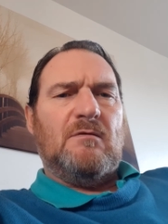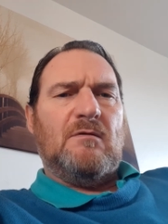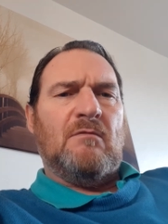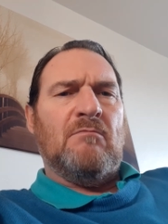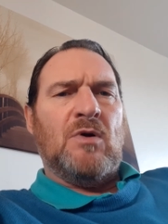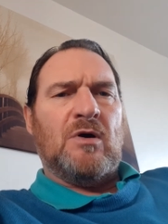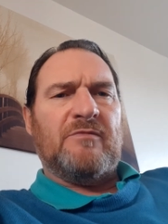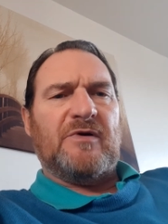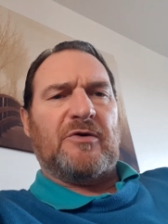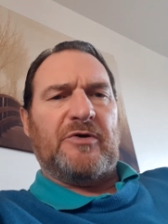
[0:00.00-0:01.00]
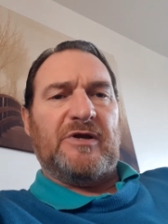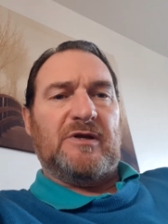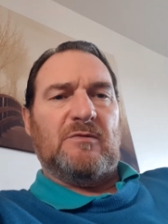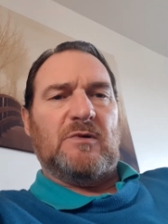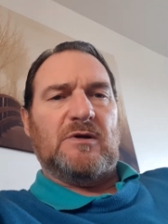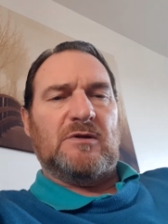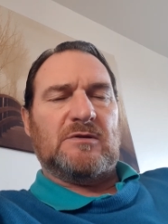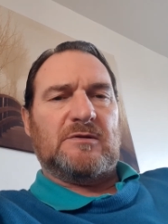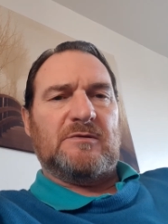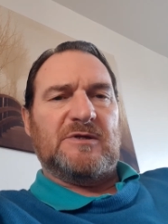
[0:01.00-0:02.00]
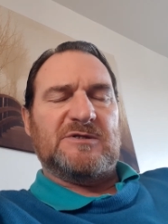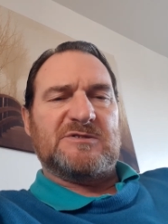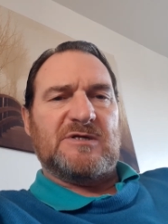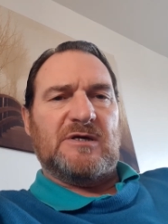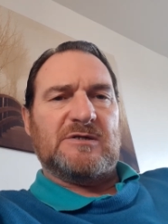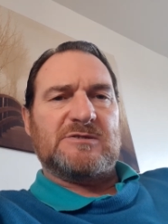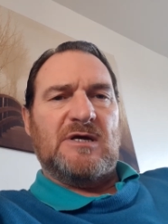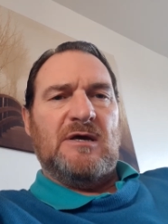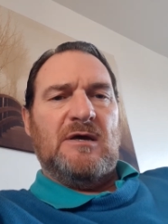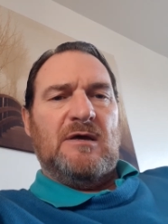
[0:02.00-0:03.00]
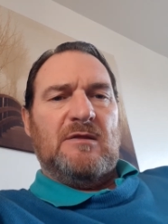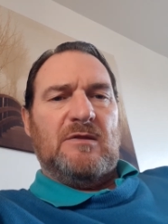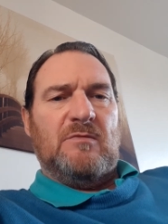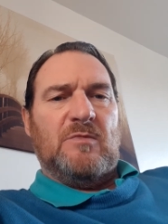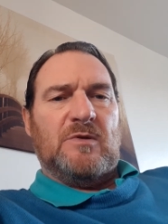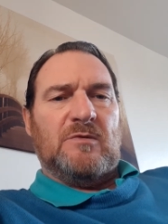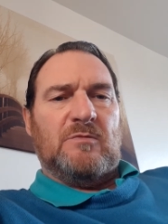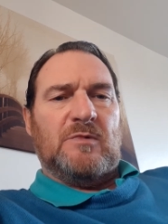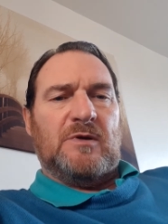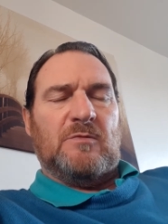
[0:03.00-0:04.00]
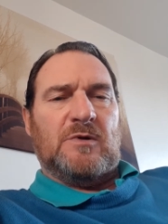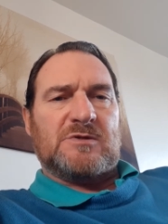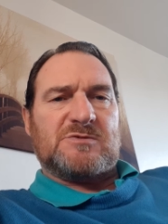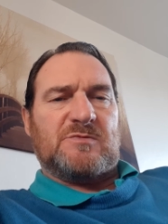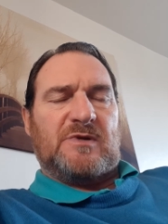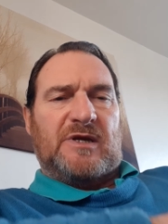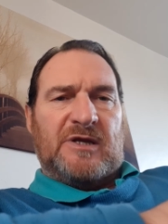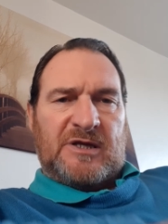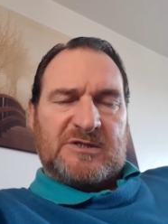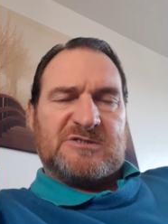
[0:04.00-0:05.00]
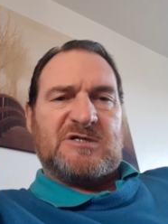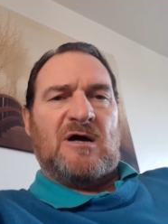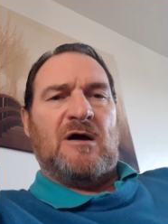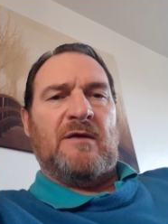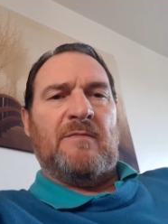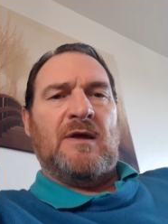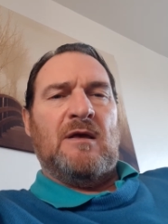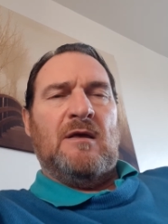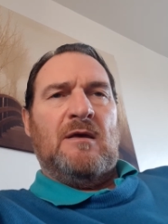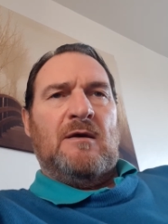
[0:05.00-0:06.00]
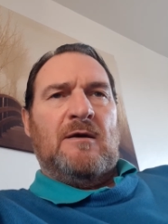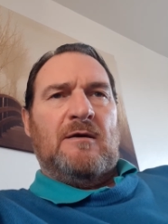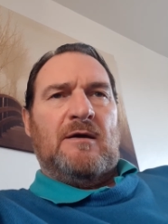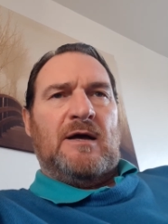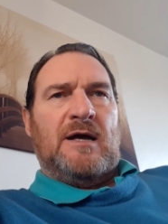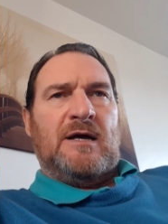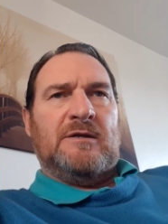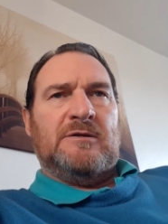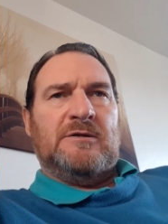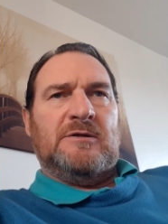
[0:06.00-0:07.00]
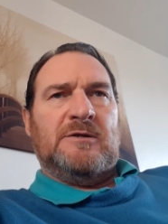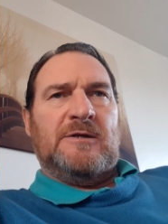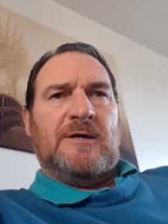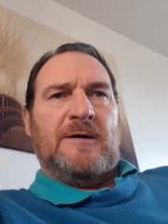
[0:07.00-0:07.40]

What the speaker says: and more of a greedy world these days than what it was in his time. And